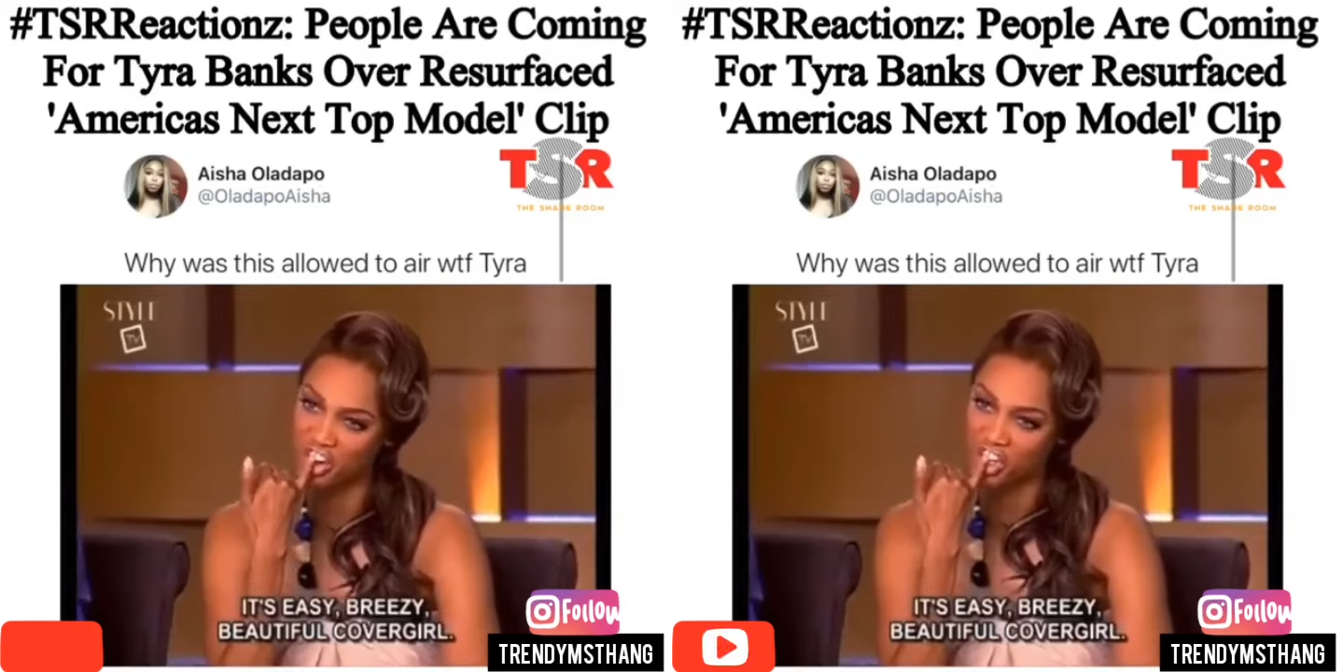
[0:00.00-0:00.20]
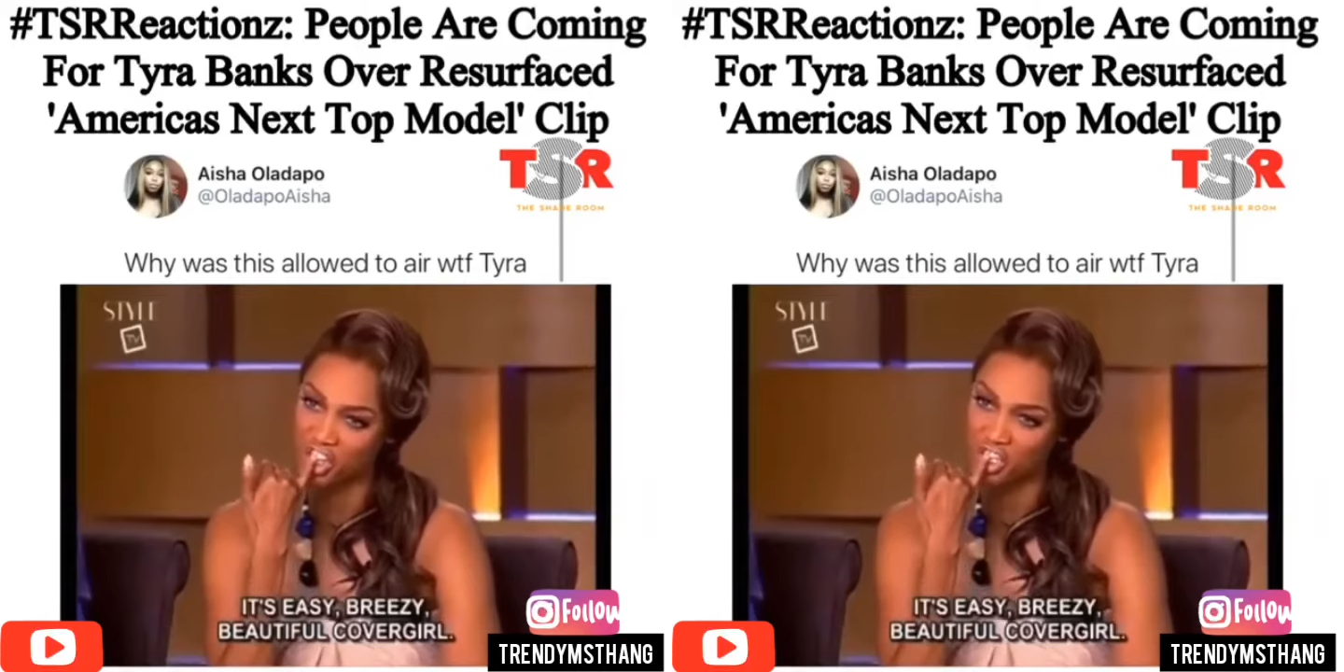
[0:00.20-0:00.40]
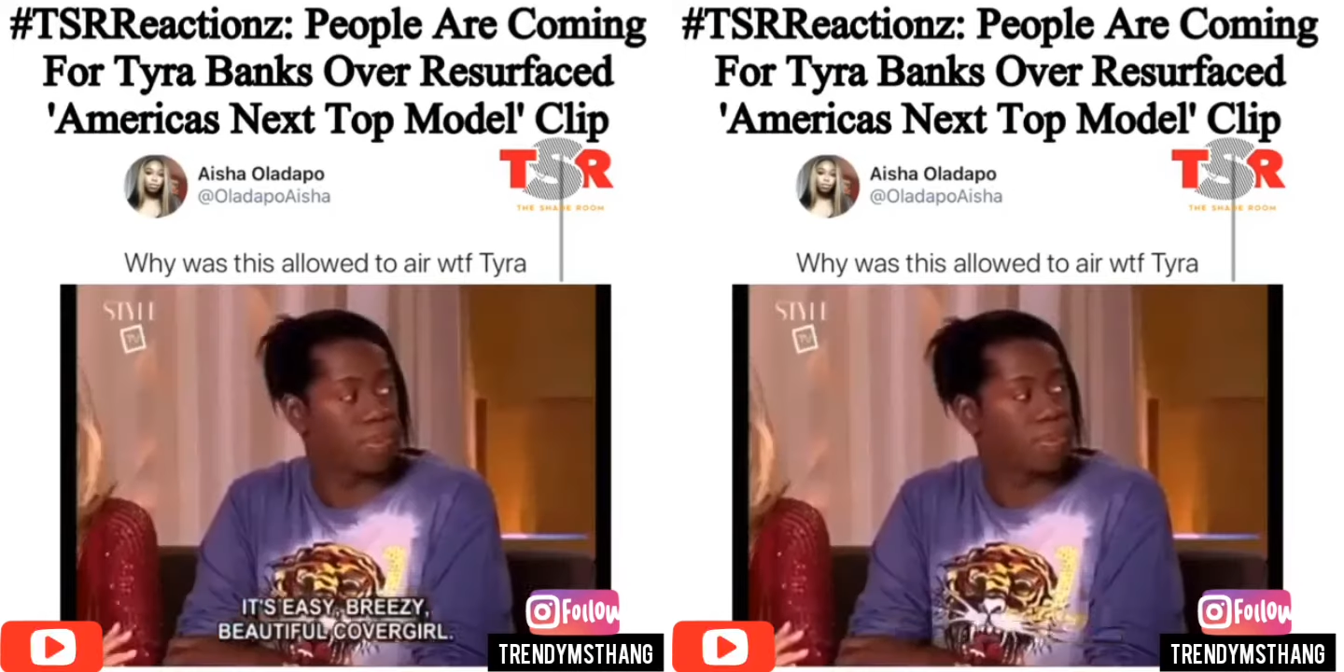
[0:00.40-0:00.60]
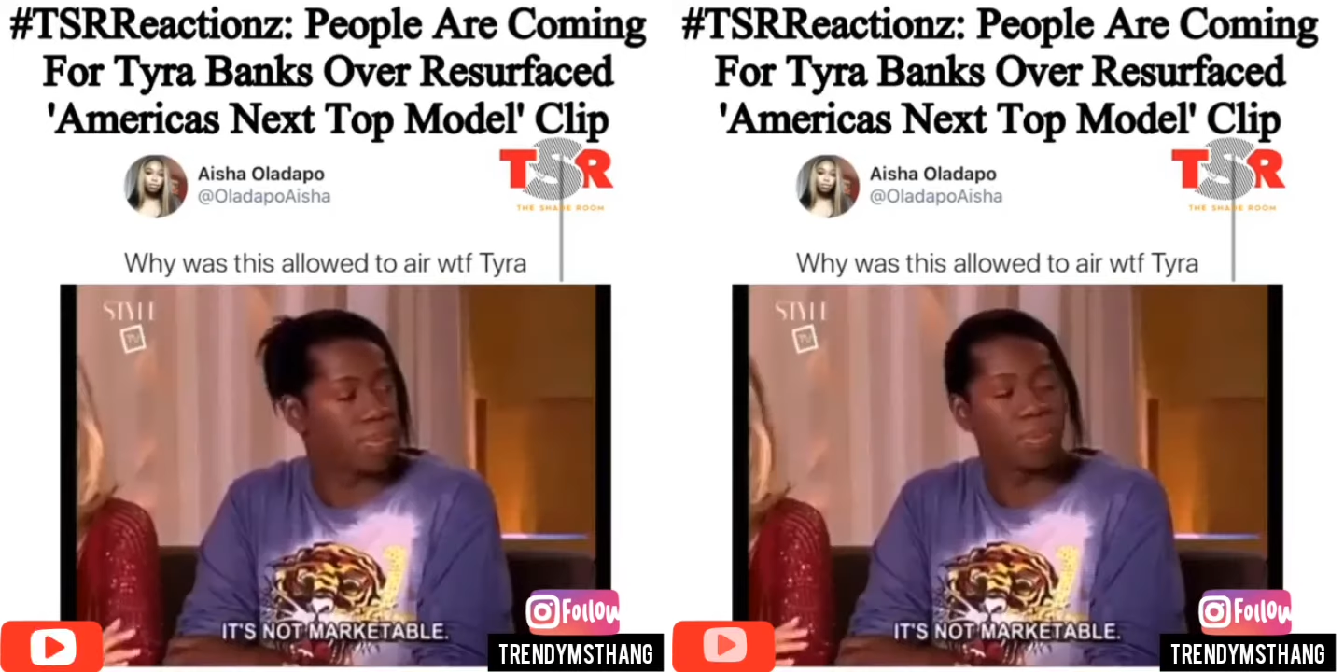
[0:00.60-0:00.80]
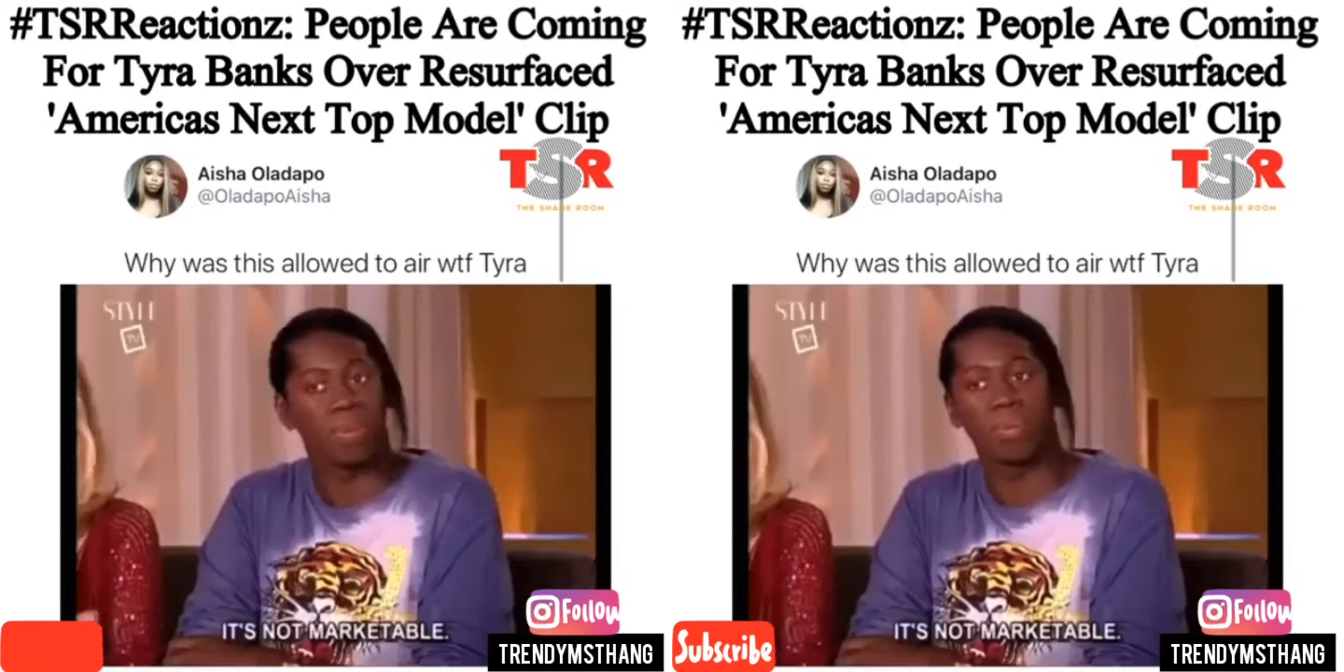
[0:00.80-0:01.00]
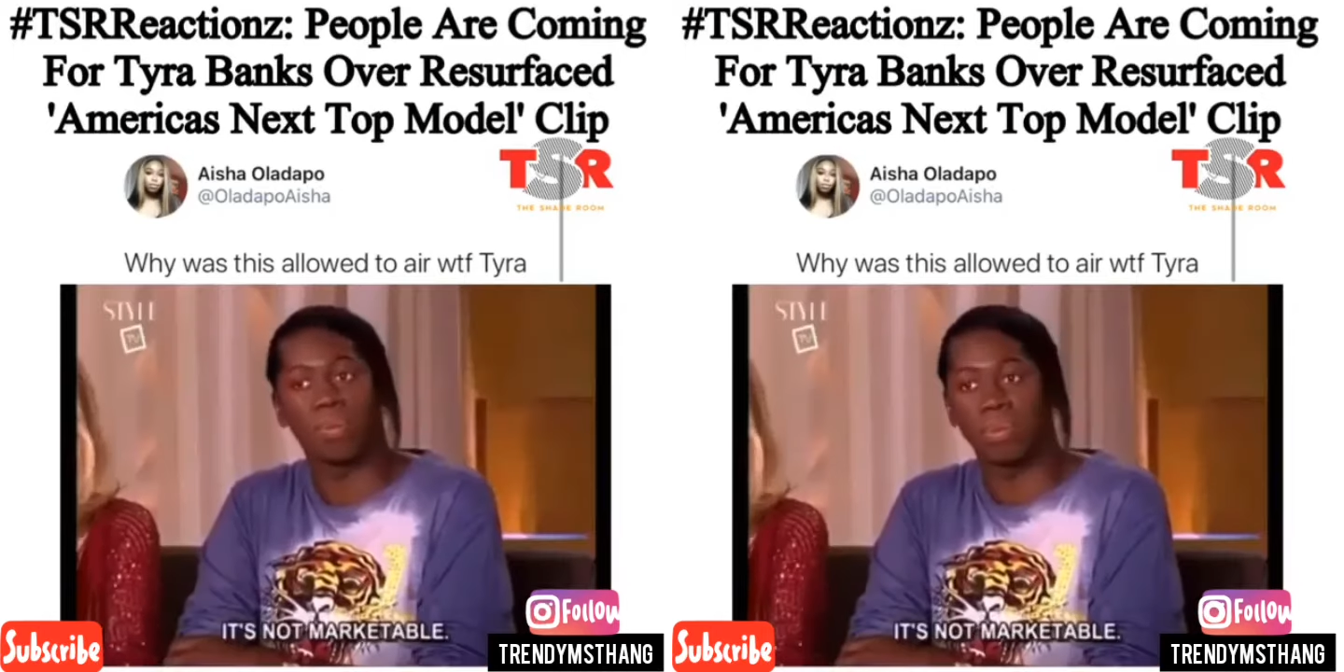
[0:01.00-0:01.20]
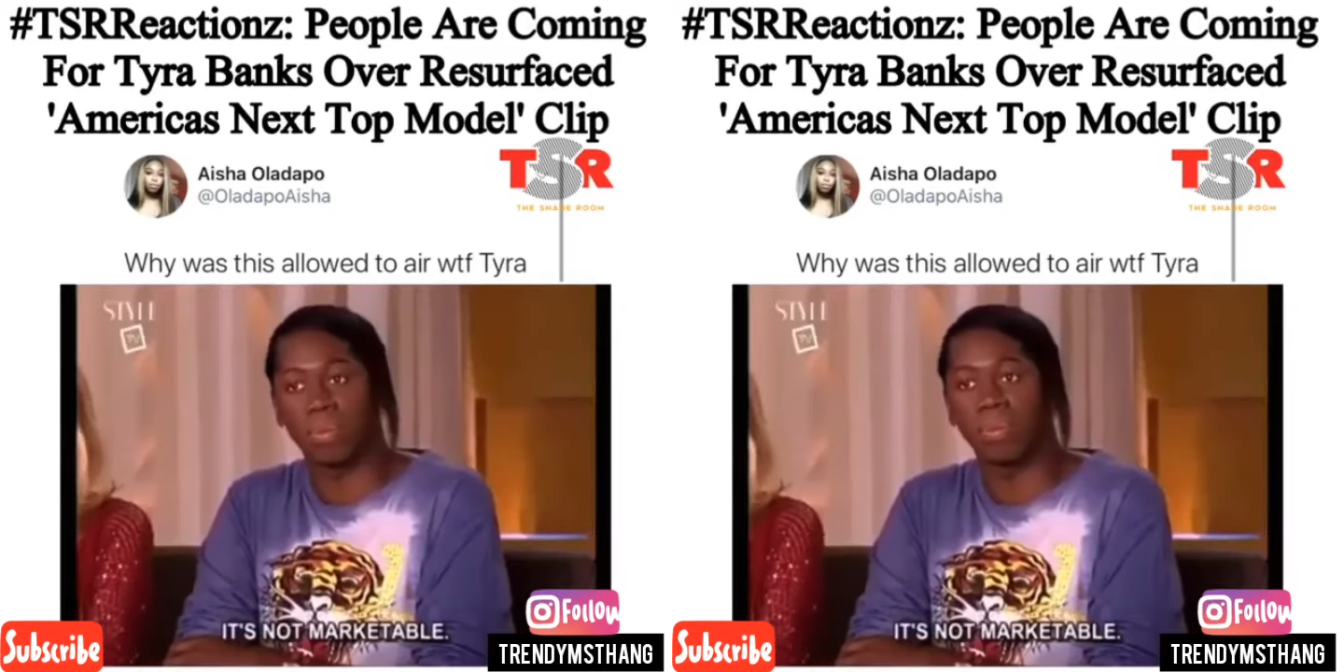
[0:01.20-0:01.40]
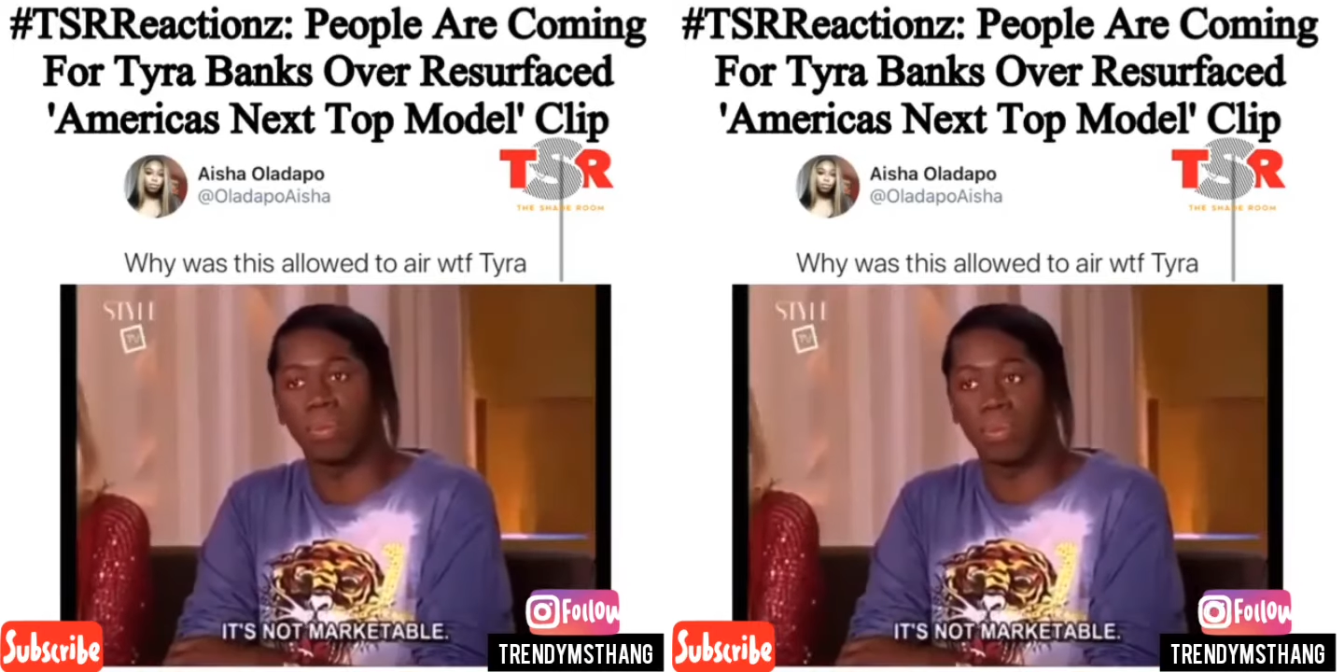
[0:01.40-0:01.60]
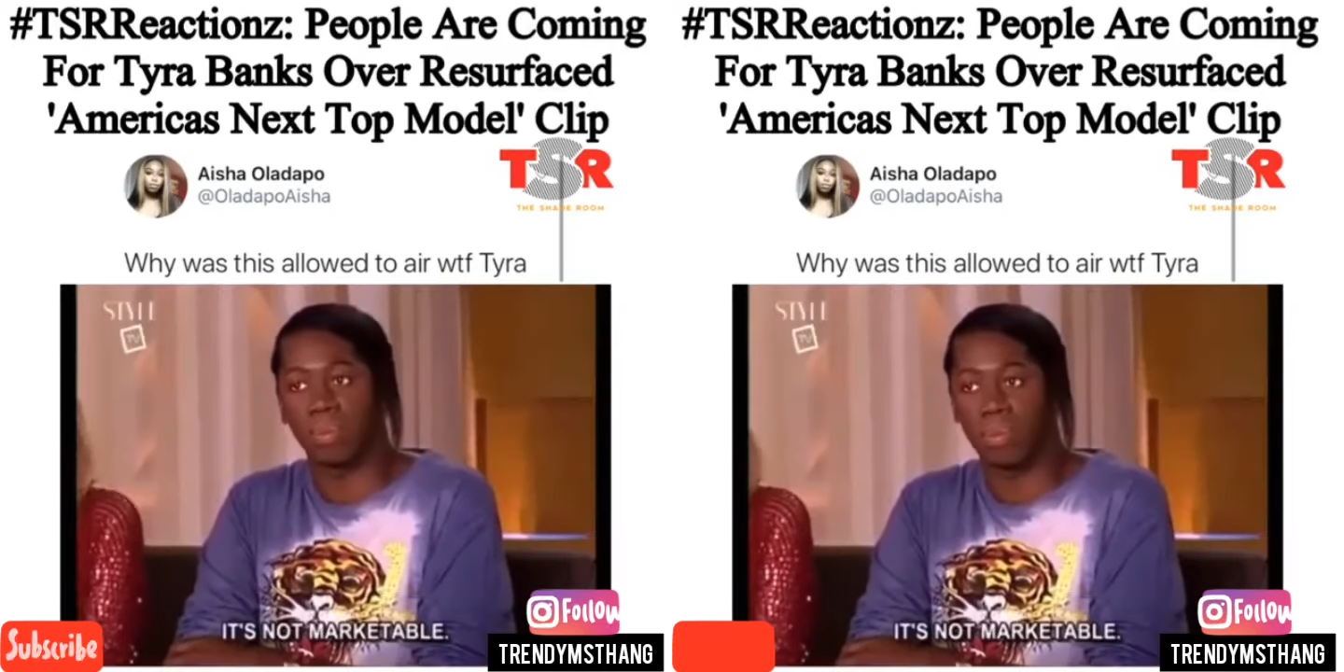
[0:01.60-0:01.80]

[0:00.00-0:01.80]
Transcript: girl. It's not marketable.